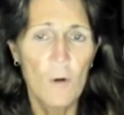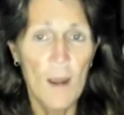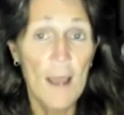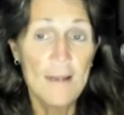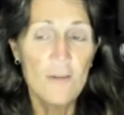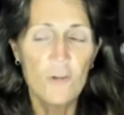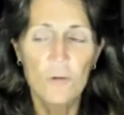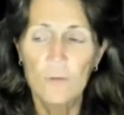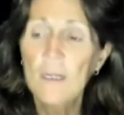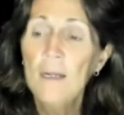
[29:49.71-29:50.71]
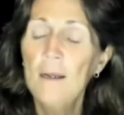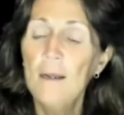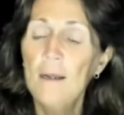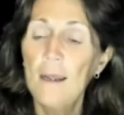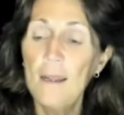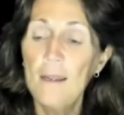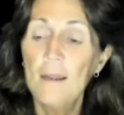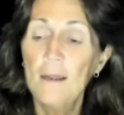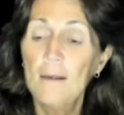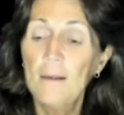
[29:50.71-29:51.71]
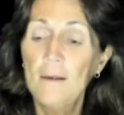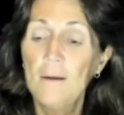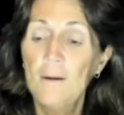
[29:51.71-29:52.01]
or ID Shield, and